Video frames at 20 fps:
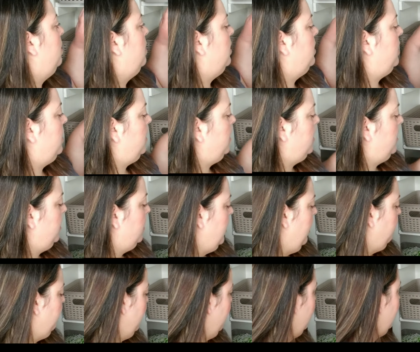six,
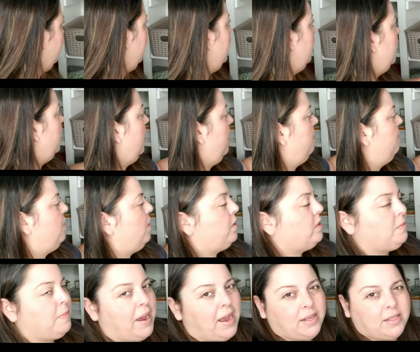seven of
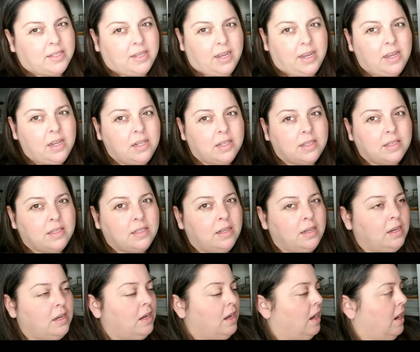those baskets.
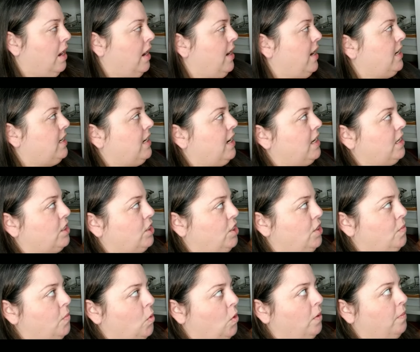I need to get
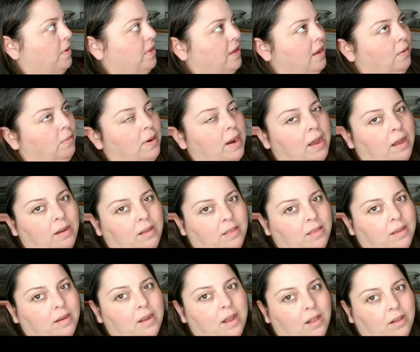two more, but they were out of
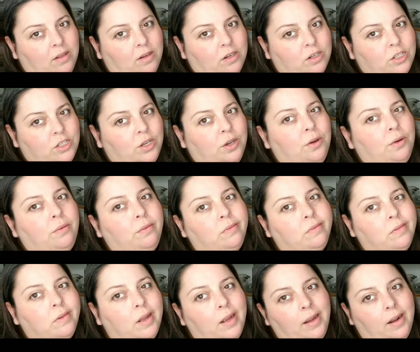the color, so
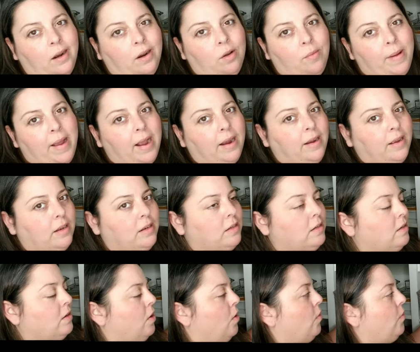I gotta go back and
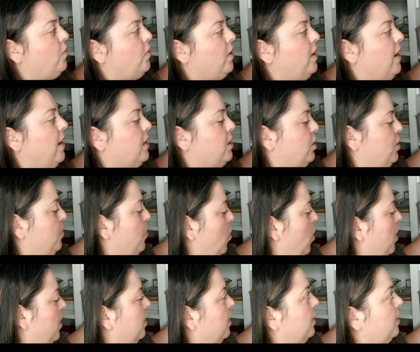hopefully get two
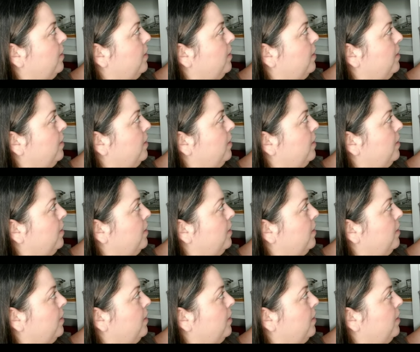more.